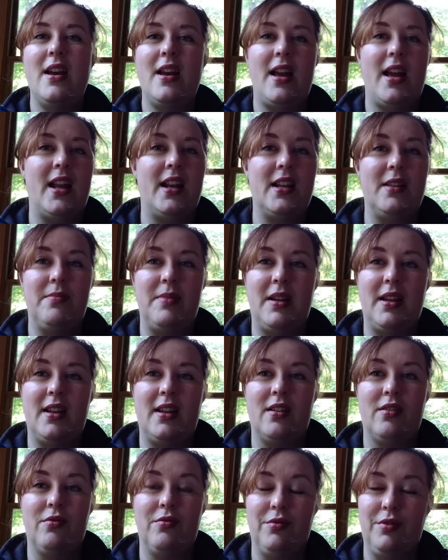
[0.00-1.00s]
and it'd be
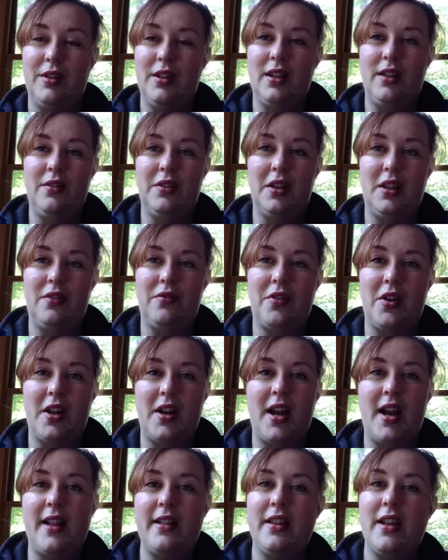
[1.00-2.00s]
really, really fun.
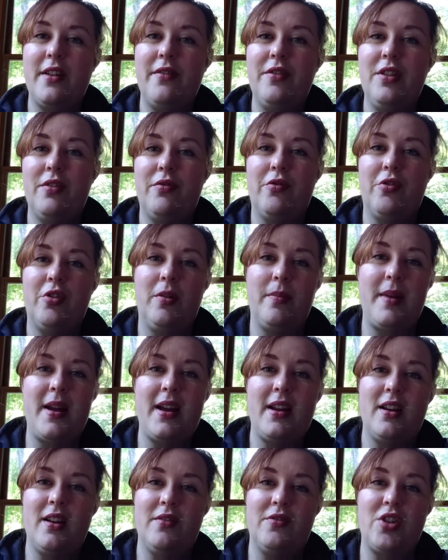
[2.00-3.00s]
I love the
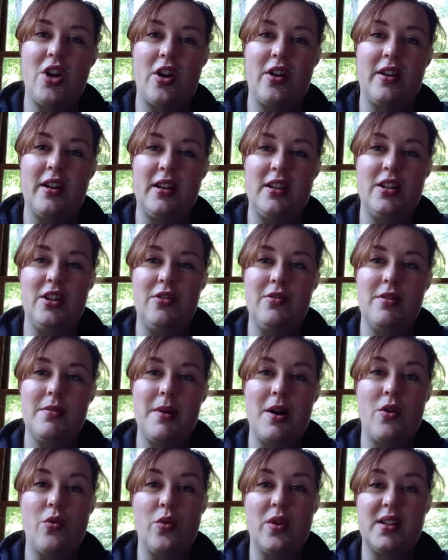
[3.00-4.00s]
format of talking to you
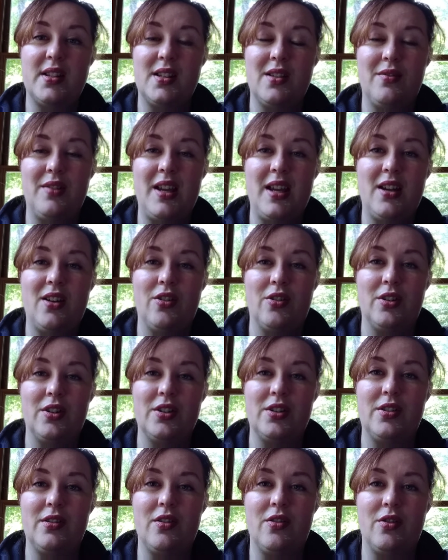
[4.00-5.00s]
about once a week or,
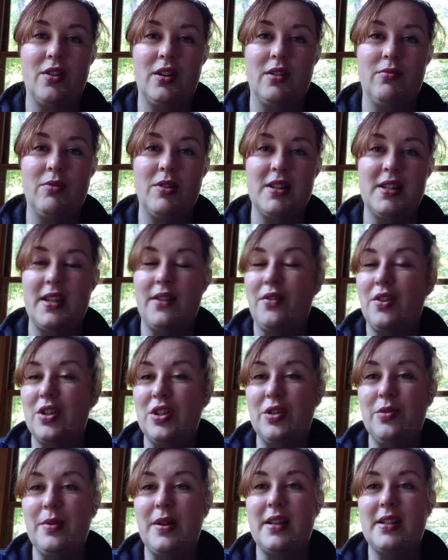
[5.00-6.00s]
or once every
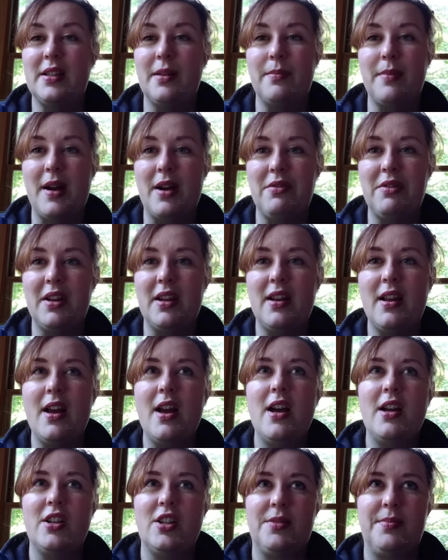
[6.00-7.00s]
two weeks about it,
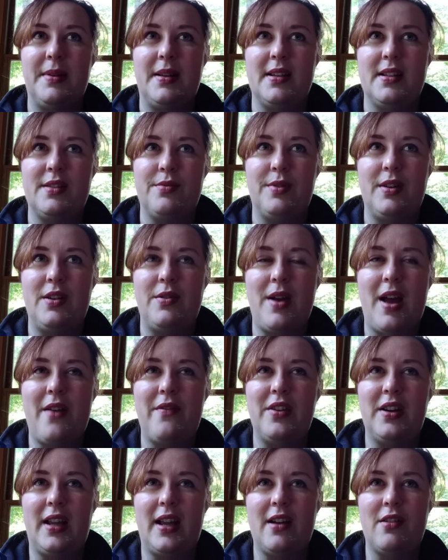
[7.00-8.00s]
just because when you have
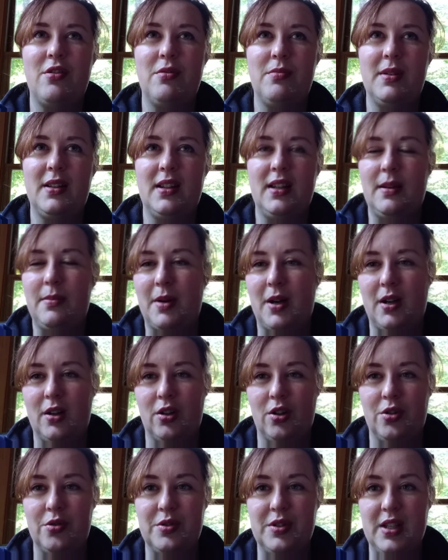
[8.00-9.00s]
an accountability partner
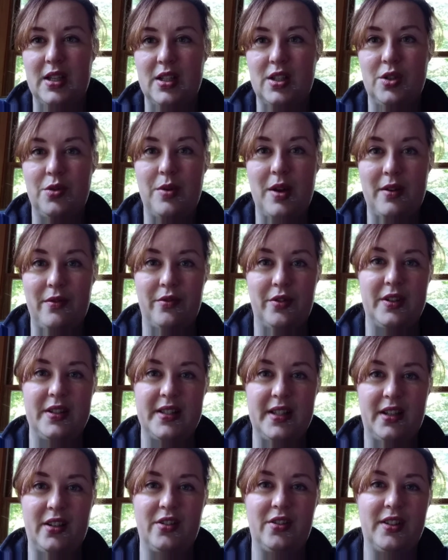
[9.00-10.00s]
who sees you every
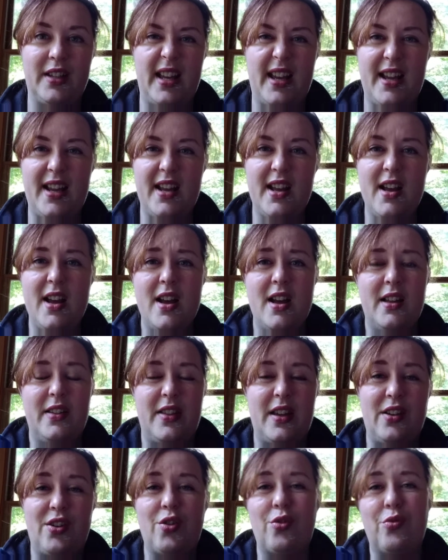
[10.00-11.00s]
single day,
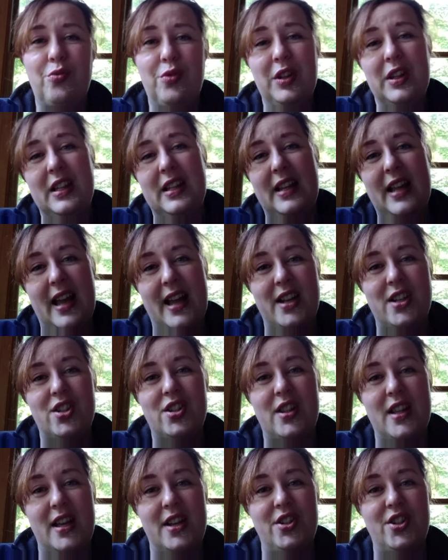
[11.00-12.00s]
they don't really catch watch
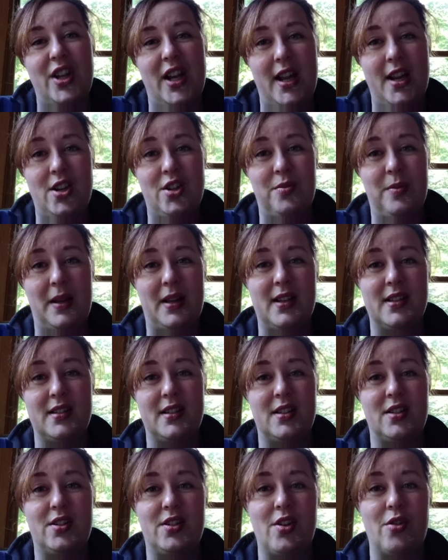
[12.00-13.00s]
that change because
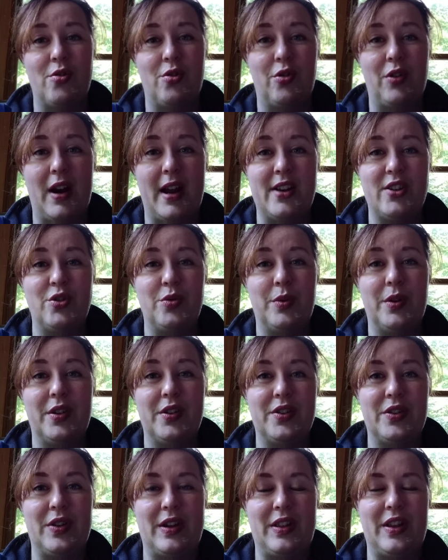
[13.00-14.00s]
it's so gradual.
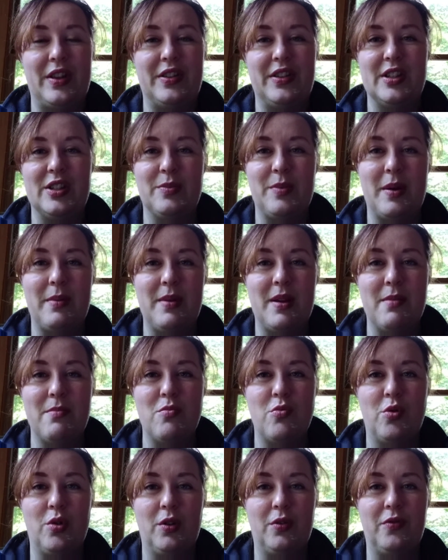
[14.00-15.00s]
So I thought this might be a
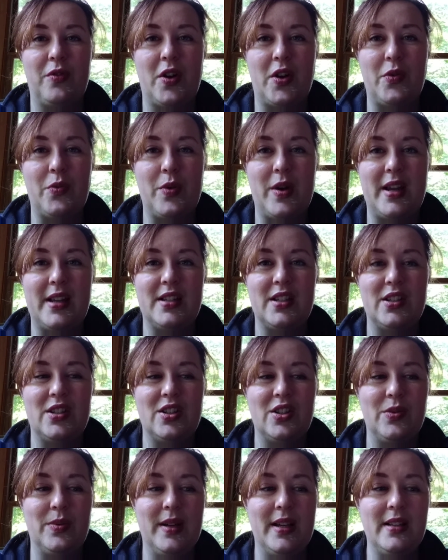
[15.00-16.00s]
more fun way to
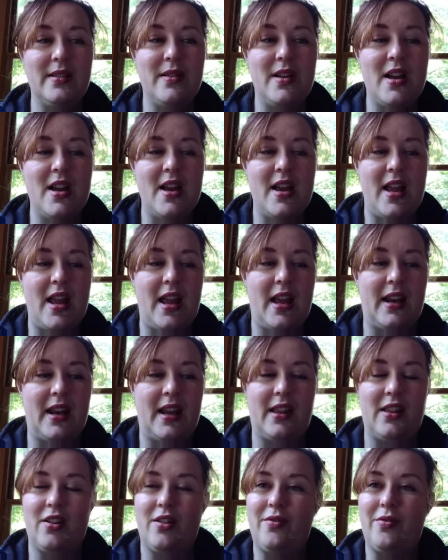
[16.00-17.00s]
do it, and I
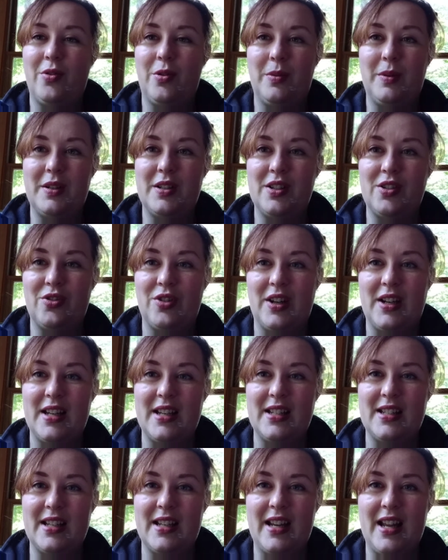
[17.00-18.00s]
look forward to
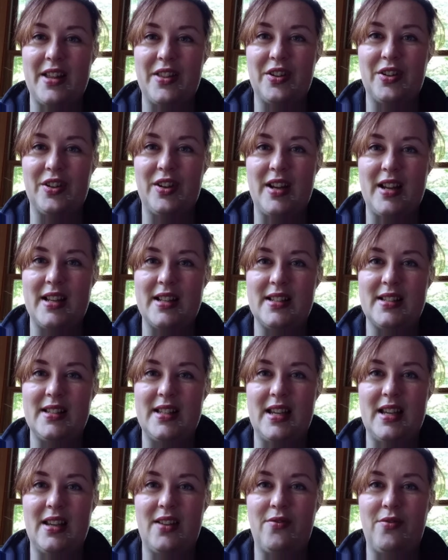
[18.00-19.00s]
training together and
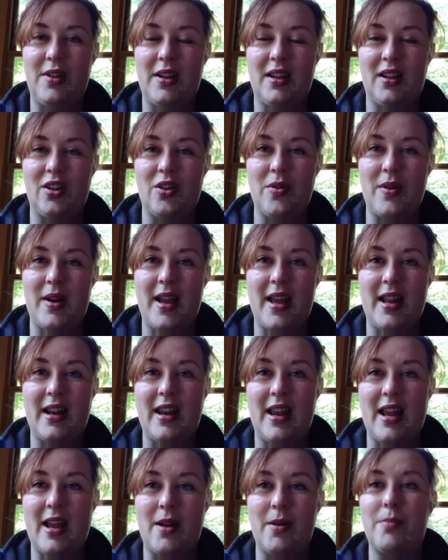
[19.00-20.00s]
seeing if we can go ahead
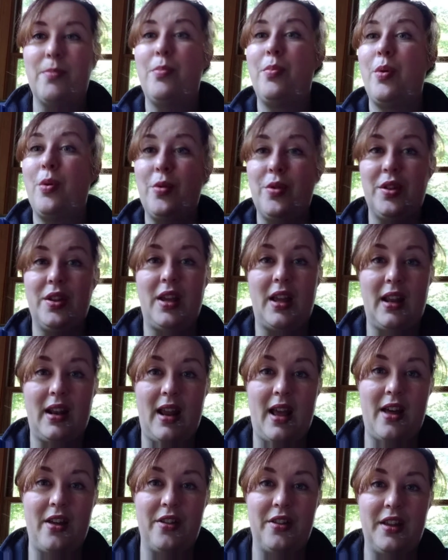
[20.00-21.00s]
and both get
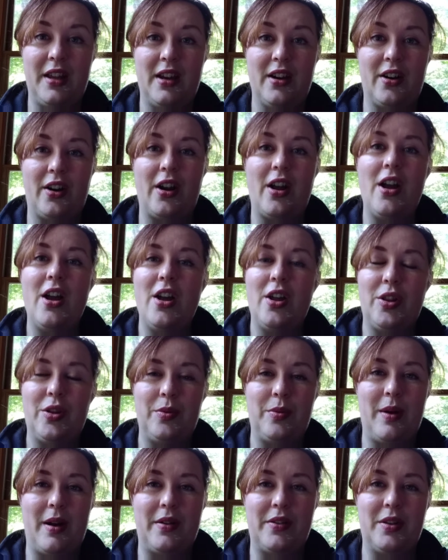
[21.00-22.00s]
healthier
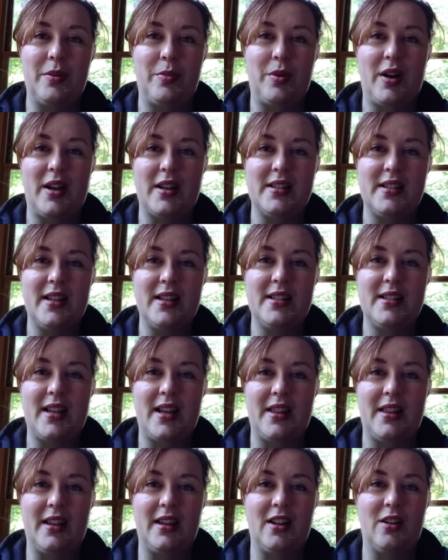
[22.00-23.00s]
throughout the process. I
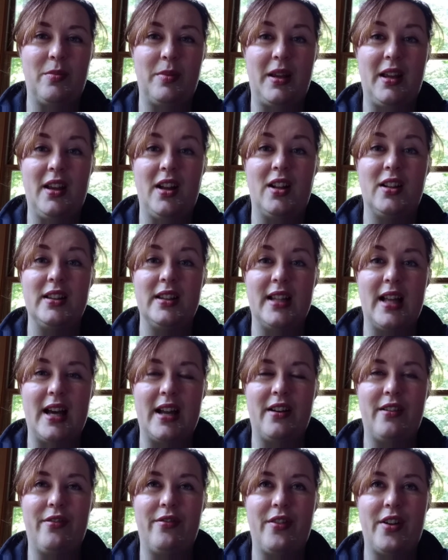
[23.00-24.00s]
think it'll be a lot
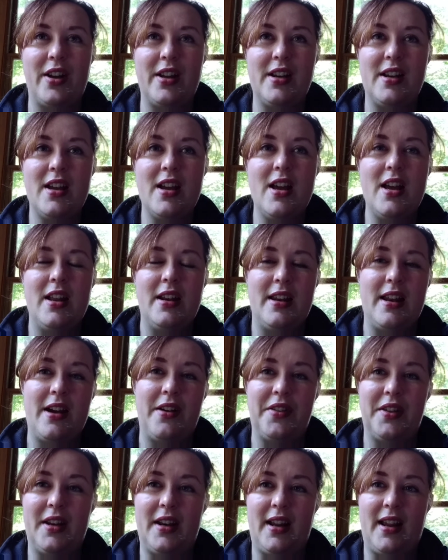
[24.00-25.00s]
of fun now
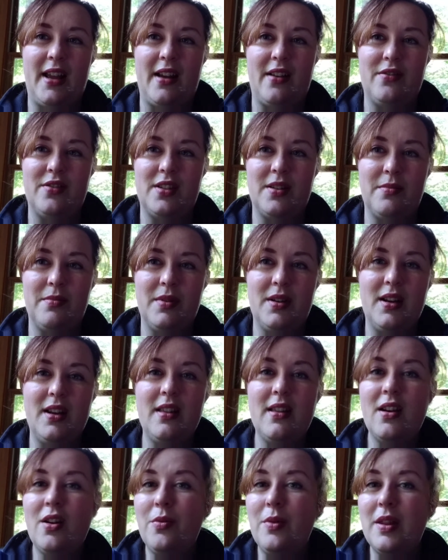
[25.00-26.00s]
that I have somebody
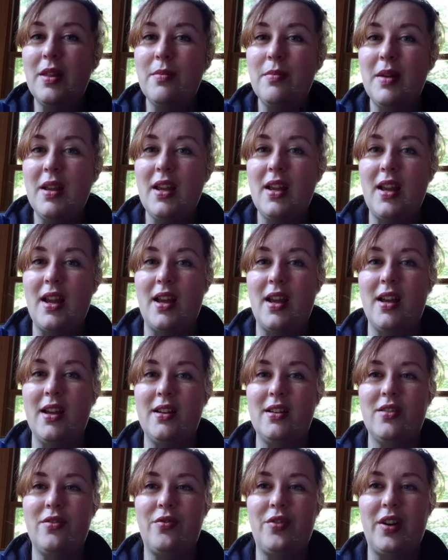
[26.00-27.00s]
there with me.
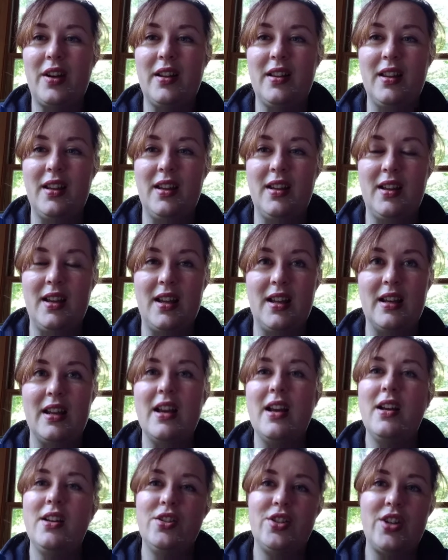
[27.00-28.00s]
And frankly, again,
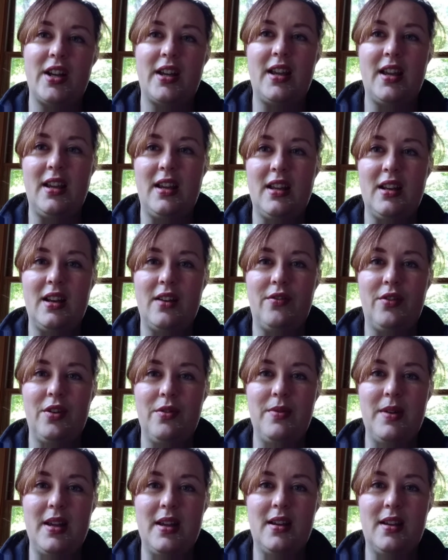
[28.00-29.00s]
checking in every
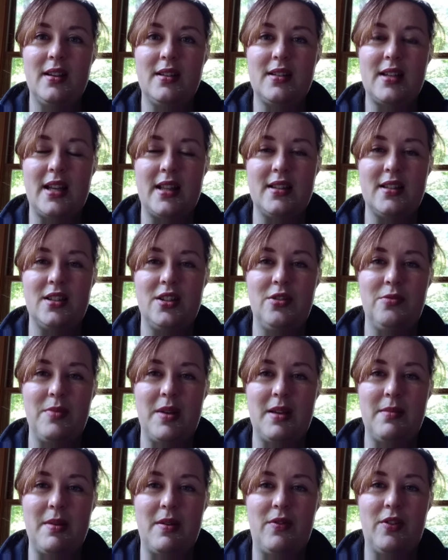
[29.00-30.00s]
week tends to
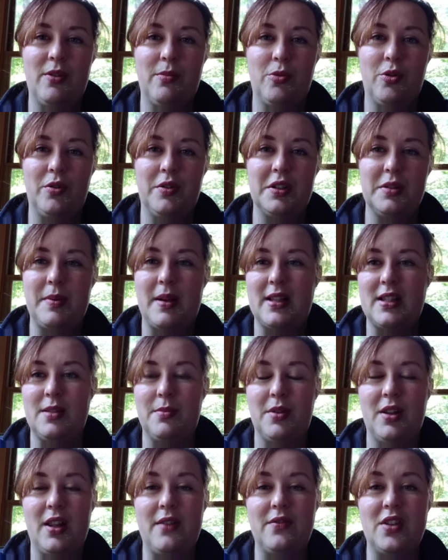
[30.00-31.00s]
make me feel more
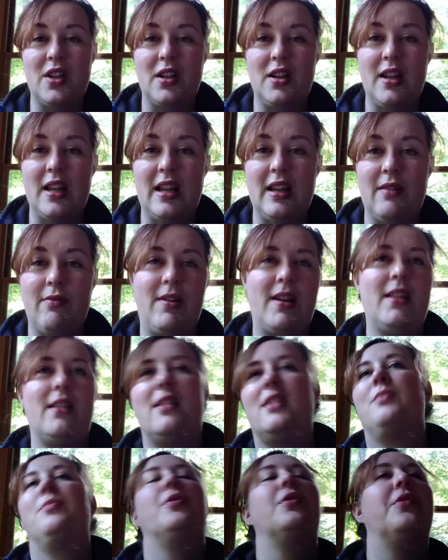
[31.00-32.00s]
responsible. I've done a weight
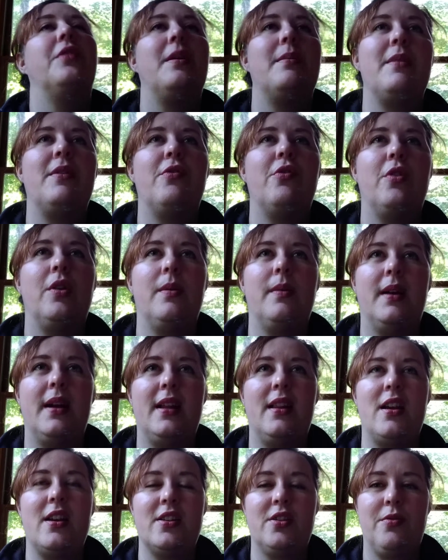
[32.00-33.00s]
loss program before where I
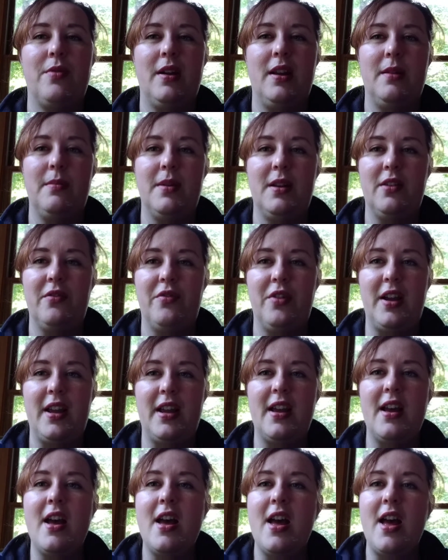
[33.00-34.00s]
lost quite a bit of
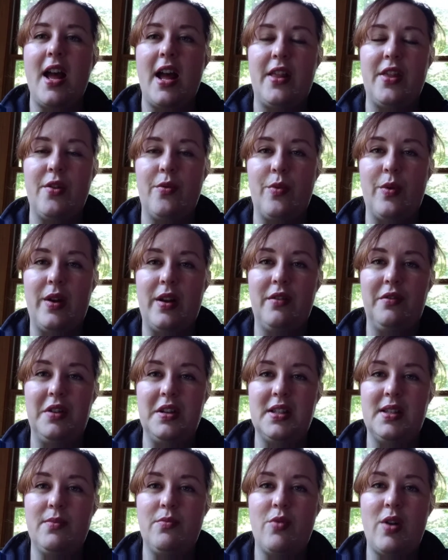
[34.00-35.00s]
weight, and the
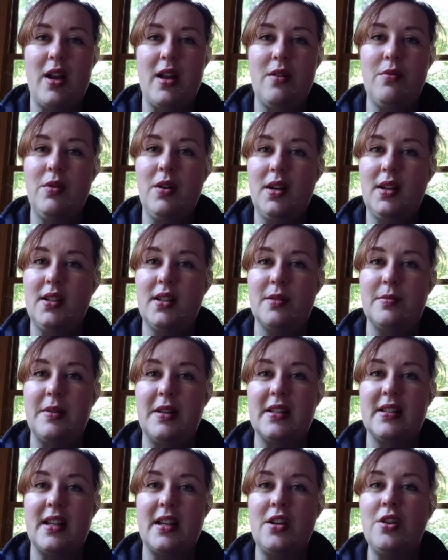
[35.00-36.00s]
reason why it worked is
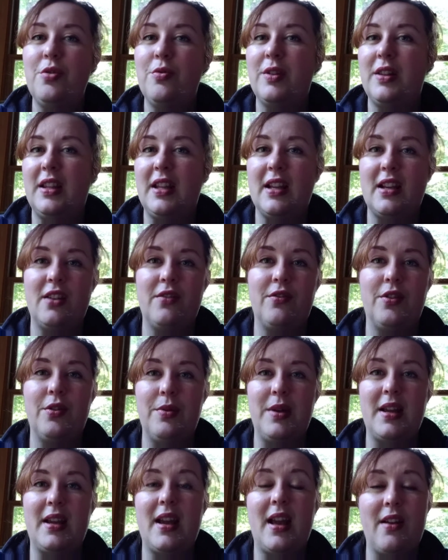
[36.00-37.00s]
because I knew at the end of the
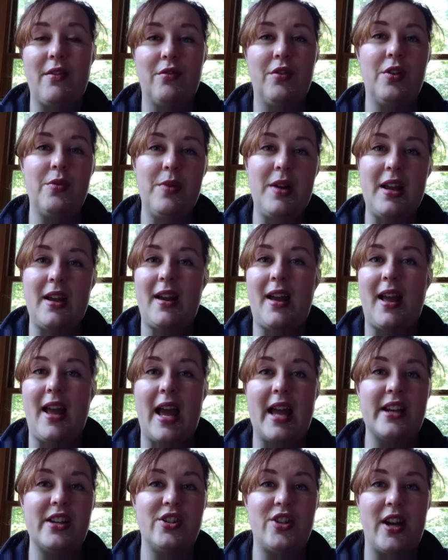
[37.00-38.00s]
week, every week, I
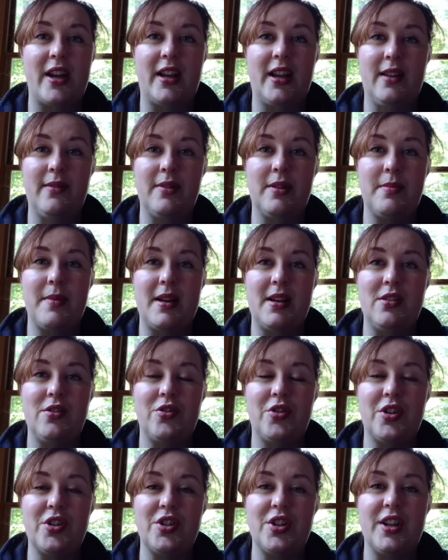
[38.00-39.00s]
had to check in with my
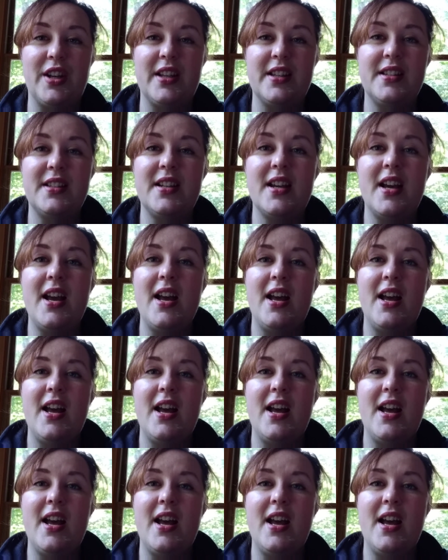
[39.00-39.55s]
nutritionist.